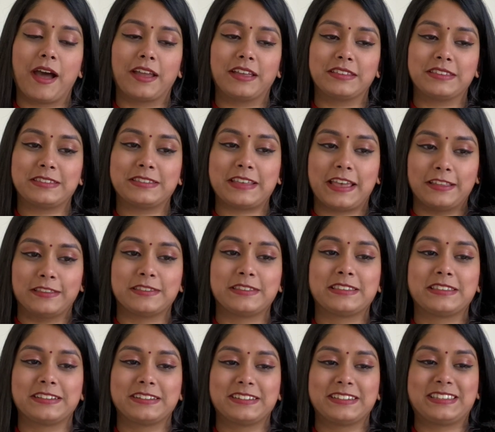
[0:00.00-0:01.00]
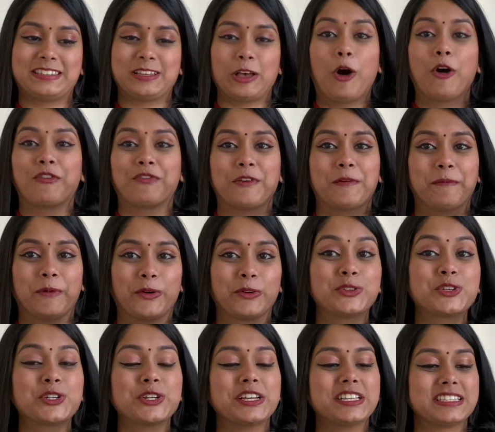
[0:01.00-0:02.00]
senses of
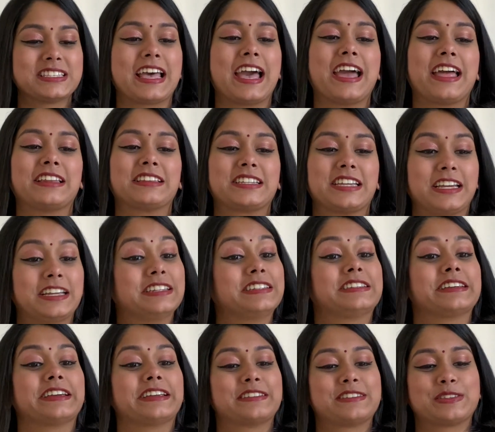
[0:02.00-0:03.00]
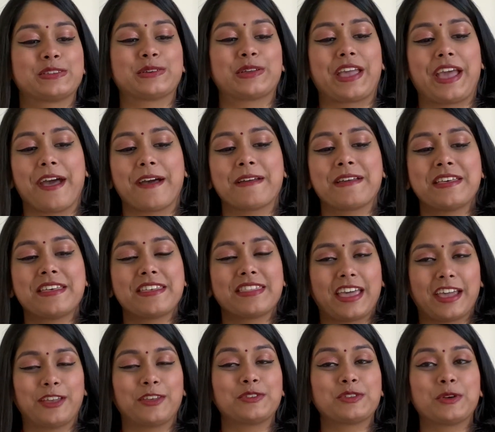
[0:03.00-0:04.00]
emotions. And it did. So yeah,
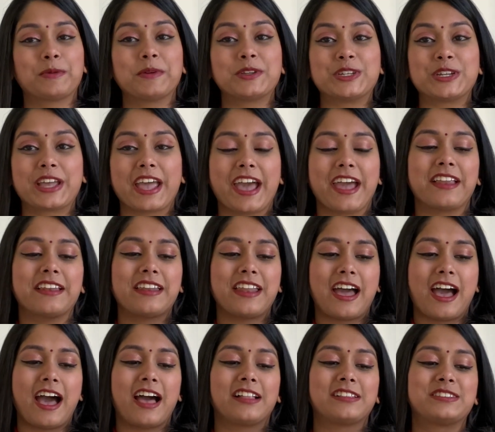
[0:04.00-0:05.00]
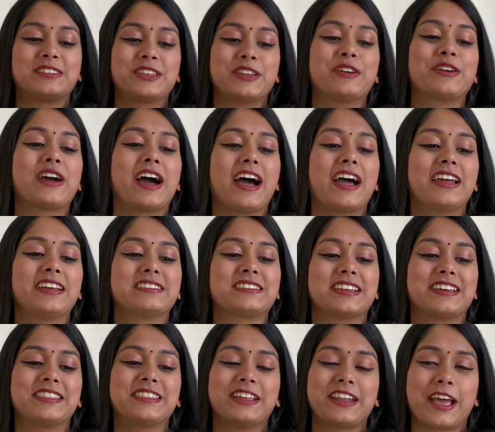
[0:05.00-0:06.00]
thank you so much again. I'll see you guys
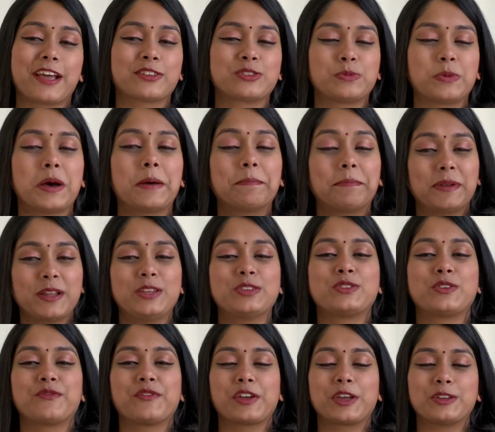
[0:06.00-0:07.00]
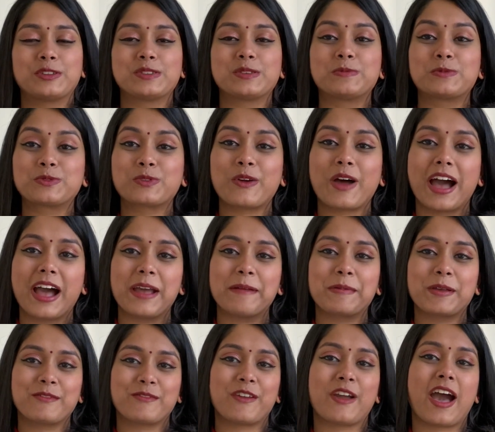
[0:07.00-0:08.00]
in the next one. Please don't forget to subscribe
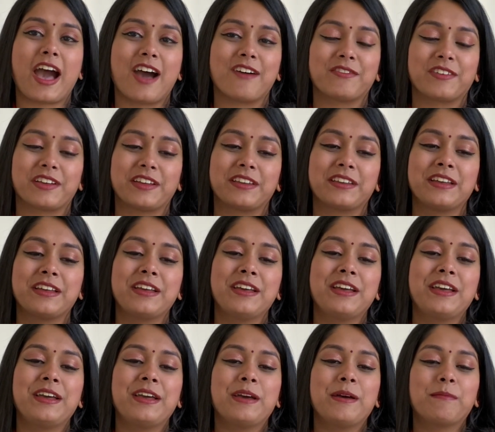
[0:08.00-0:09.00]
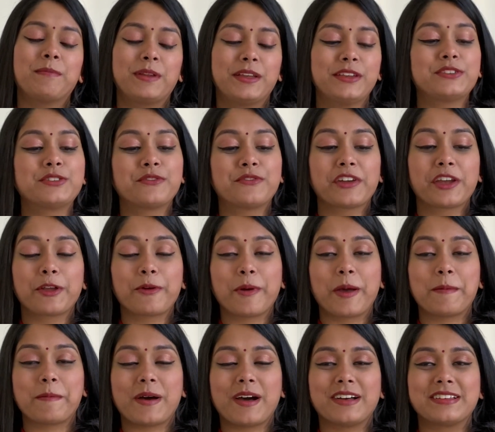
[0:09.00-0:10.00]
if you haven't. Please don't forget to wear
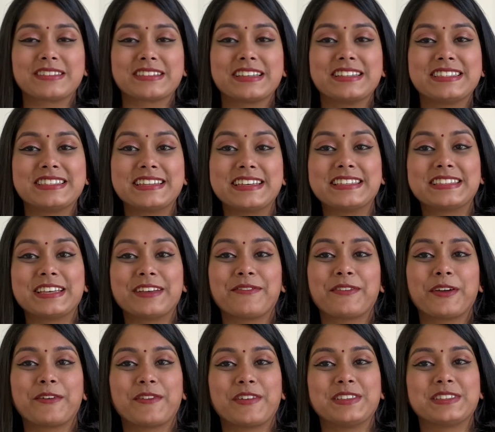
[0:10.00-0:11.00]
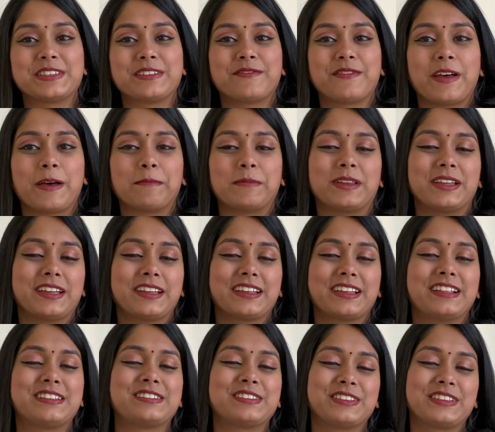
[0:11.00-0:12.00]
a mask and stay safe for your friends and family.
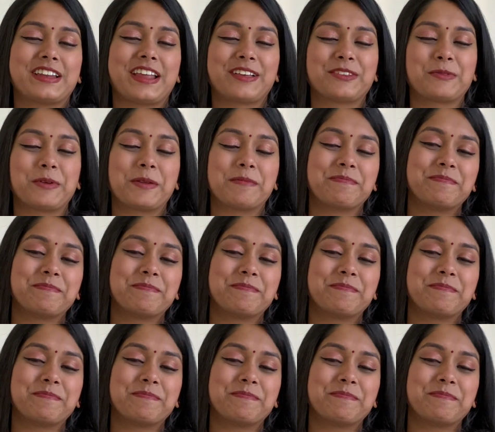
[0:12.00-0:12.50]
I'll see you in the next one.